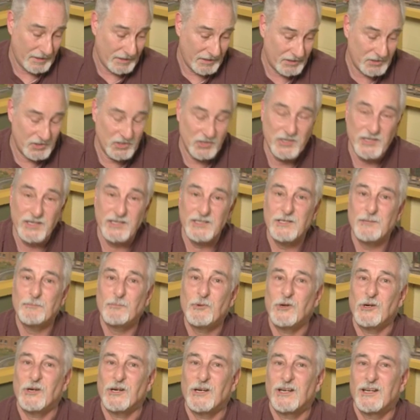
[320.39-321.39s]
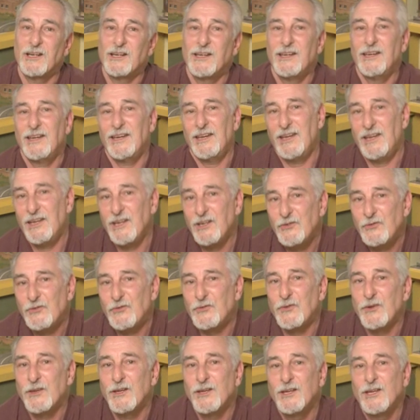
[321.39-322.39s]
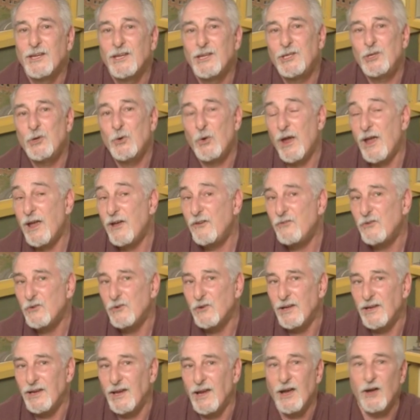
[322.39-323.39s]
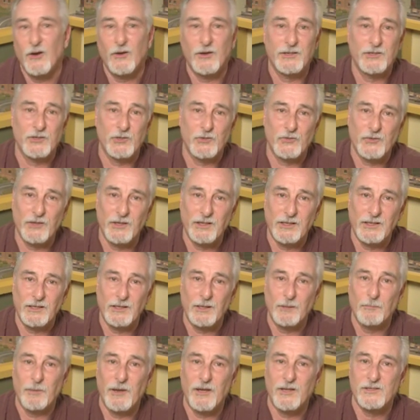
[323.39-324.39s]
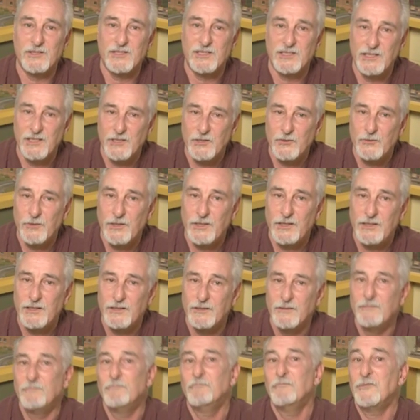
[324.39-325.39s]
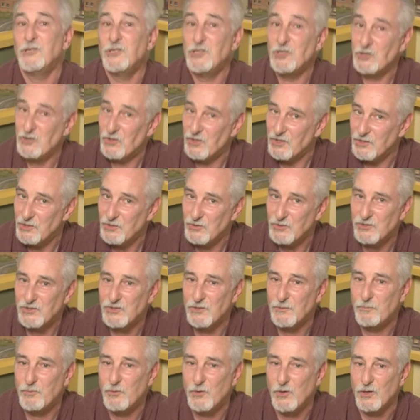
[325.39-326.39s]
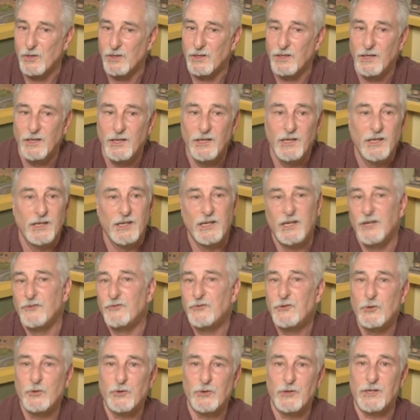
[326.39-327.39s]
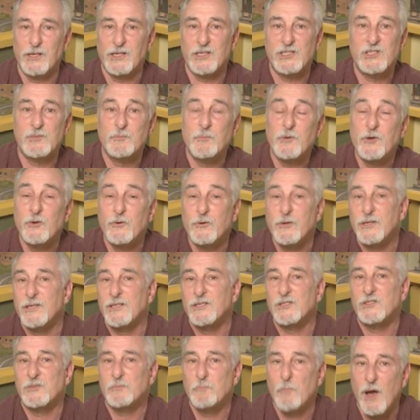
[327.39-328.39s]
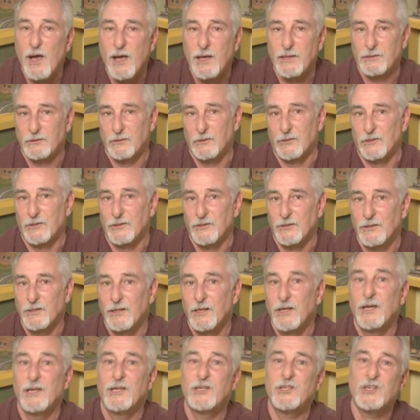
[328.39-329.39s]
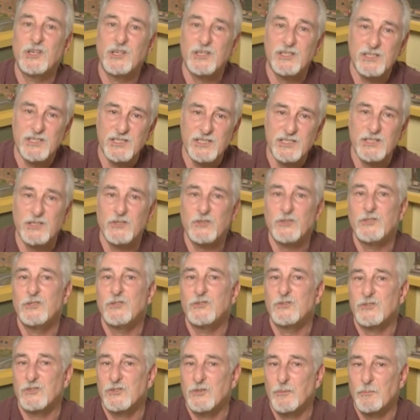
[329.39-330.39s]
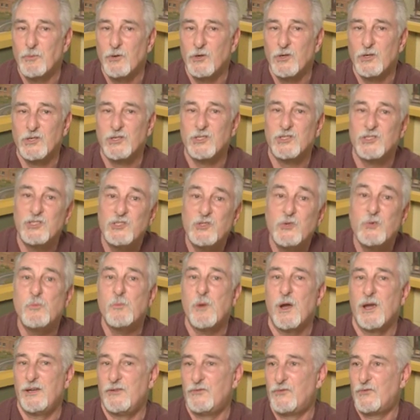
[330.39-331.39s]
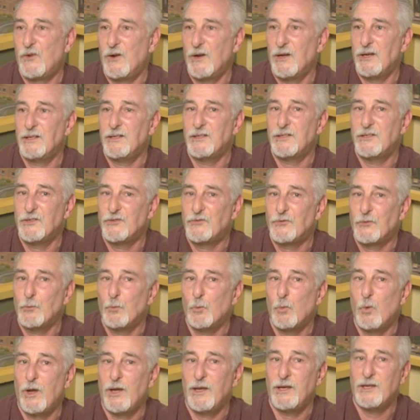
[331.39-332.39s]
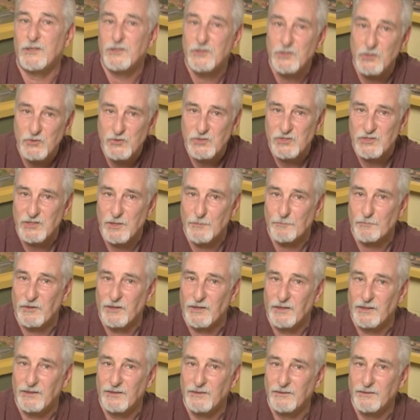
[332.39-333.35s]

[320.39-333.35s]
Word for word: you need the book. If you have a layout and you're thinking about scenery, you can use the book. If you're an experienced modeler, you could still use the book because you might find a different way to do something.